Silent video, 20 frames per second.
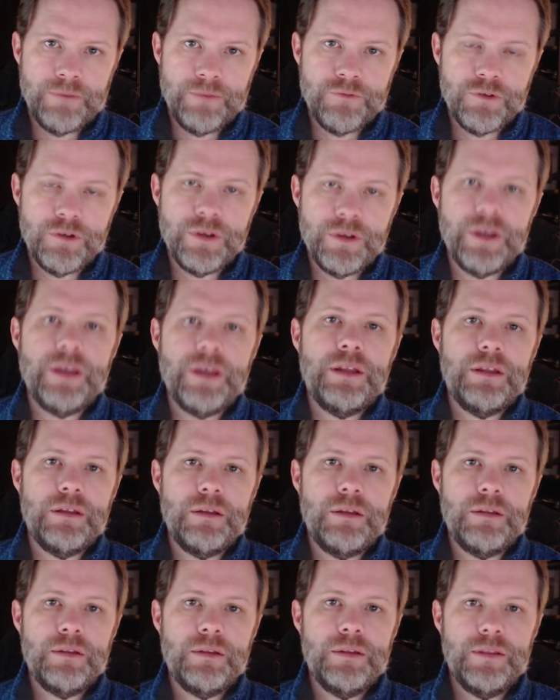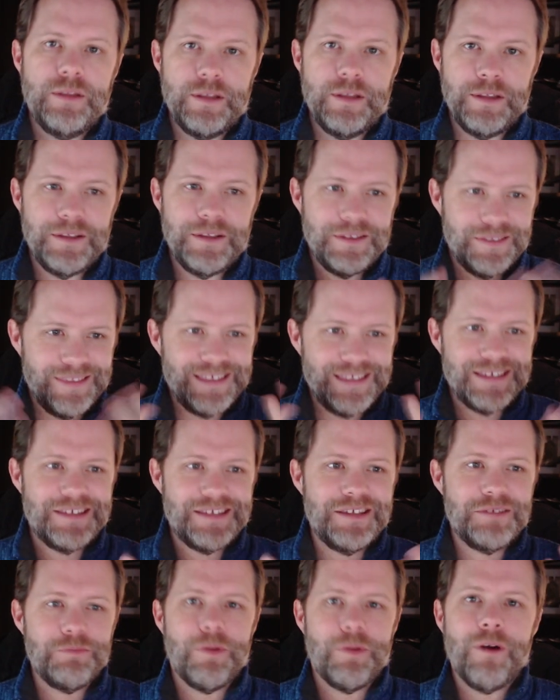created.
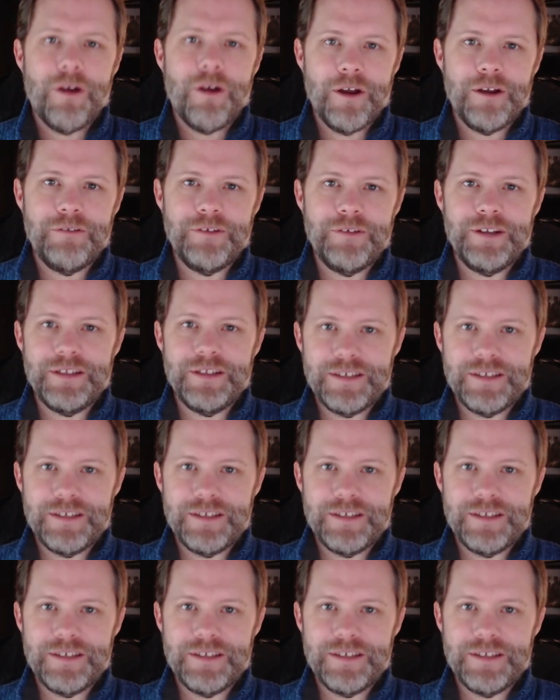This is part of it.